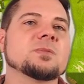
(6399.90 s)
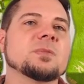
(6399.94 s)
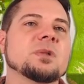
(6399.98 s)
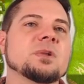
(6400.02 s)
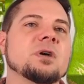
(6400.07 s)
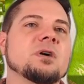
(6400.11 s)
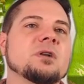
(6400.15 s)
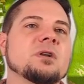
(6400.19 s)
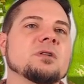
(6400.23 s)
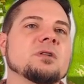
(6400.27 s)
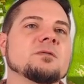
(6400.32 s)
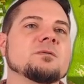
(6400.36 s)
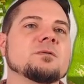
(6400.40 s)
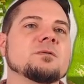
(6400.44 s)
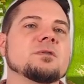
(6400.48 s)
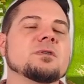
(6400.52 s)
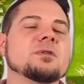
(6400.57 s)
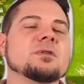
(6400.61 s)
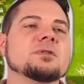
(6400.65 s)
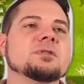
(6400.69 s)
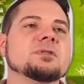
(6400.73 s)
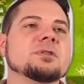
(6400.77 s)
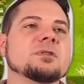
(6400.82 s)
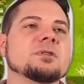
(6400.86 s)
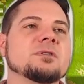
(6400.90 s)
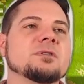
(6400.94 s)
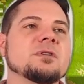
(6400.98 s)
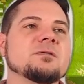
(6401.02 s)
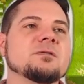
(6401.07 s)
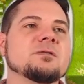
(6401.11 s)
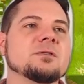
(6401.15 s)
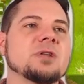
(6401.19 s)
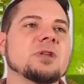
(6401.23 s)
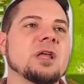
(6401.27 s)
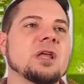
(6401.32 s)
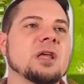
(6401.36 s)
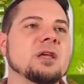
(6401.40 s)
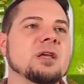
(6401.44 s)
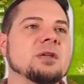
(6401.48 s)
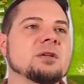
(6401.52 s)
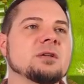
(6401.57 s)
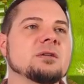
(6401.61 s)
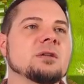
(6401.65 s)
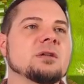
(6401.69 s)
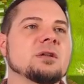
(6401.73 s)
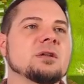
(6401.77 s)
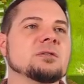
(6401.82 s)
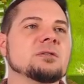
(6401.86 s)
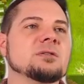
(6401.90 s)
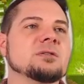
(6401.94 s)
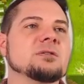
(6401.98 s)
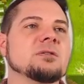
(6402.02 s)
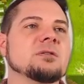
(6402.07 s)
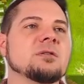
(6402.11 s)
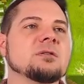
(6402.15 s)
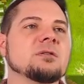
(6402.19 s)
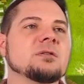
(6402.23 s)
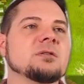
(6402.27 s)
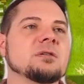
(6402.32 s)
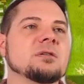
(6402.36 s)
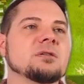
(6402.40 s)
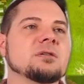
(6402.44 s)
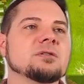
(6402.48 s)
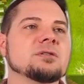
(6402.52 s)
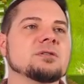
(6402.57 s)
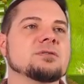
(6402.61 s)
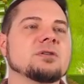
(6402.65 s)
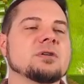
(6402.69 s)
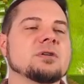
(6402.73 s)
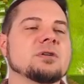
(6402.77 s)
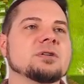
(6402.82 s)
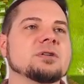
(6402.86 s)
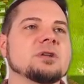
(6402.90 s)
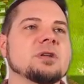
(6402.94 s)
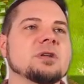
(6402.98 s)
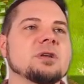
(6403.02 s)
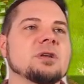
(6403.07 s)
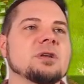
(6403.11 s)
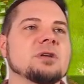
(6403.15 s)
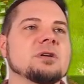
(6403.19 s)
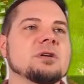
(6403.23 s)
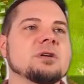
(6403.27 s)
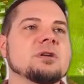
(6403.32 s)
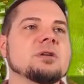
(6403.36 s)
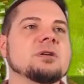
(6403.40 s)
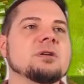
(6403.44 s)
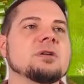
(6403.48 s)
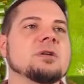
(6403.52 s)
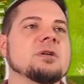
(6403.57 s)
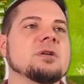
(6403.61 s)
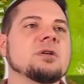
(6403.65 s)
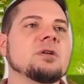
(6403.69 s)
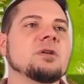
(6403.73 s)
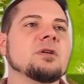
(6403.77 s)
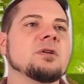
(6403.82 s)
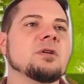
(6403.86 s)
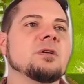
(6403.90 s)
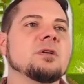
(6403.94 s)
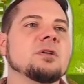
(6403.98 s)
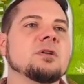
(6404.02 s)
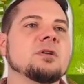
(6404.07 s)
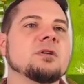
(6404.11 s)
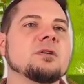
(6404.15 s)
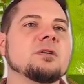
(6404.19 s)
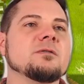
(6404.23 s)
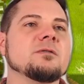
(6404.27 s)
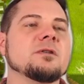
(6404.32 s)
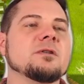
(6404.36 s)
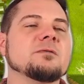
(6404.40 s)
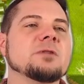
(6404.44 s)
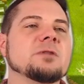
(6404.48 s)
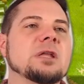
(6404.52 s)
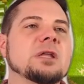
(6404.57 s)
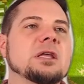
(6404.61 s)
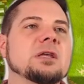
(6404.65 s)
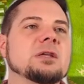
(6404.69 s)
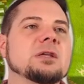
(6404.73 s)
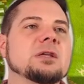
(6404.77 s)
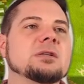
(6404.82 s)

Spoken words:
Call of Order to level 8 and start the construction here of level 8.